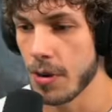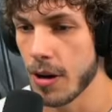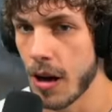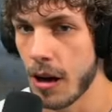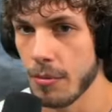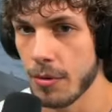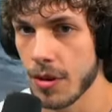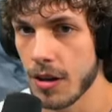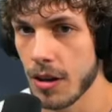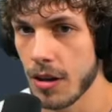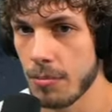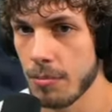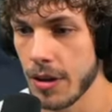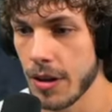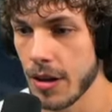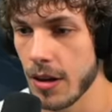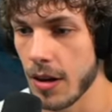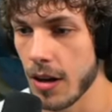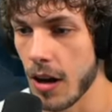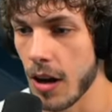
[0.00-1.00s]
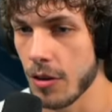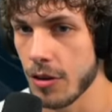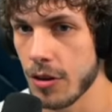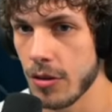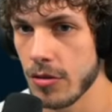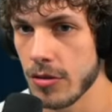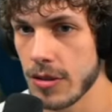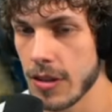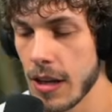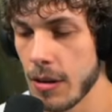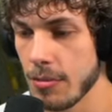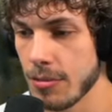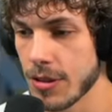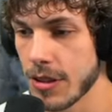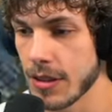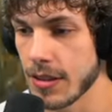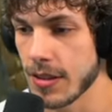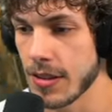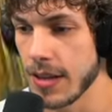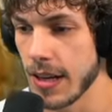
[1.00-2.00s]
But I'm gonna be, uh, I'll use the
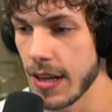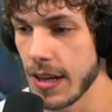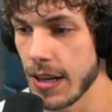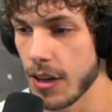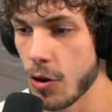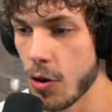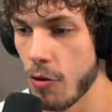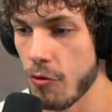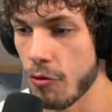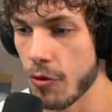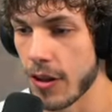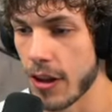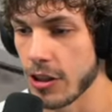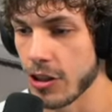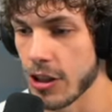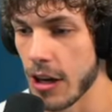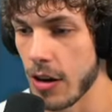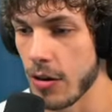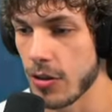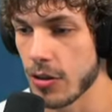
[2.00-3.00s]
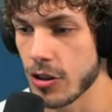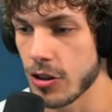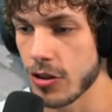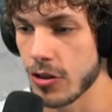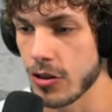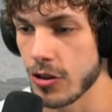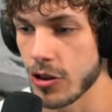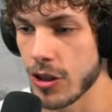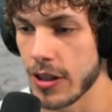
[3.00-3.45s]
M16 and go for that challenge.